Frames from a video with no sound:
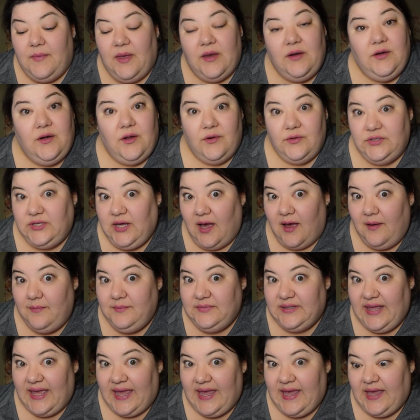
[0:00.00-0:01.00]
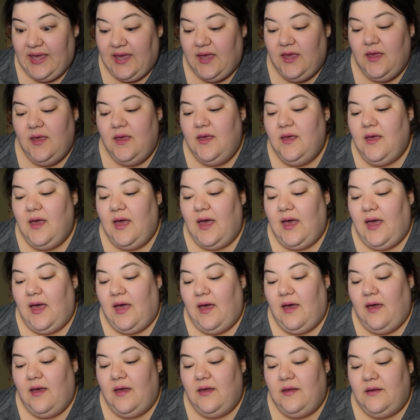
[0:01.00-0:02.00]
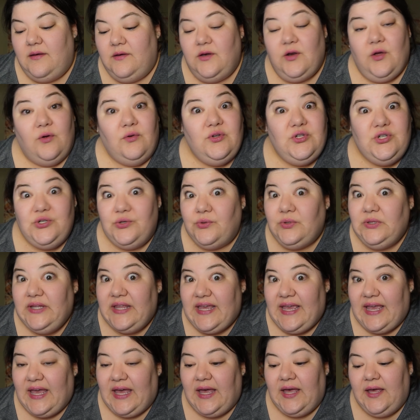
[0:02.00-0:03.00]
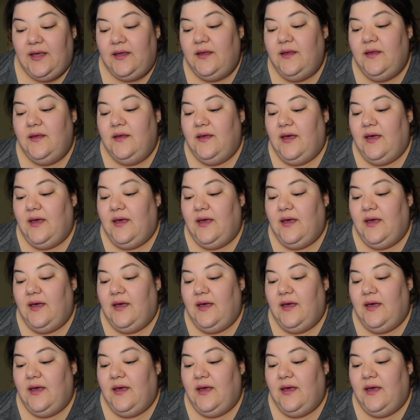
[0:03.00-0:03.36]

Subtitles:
No Tom Lake, No Julia.